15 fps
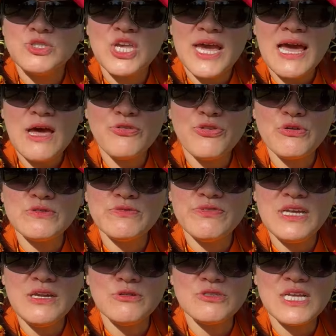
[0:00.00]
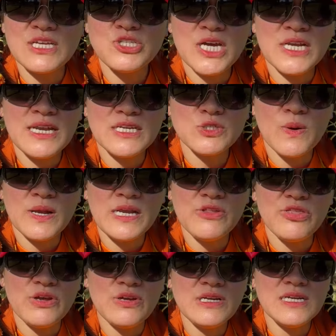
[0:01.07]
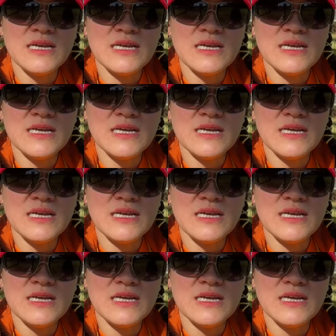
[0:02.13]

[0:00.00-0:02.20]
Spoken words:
Check out those videos. Agenda 2030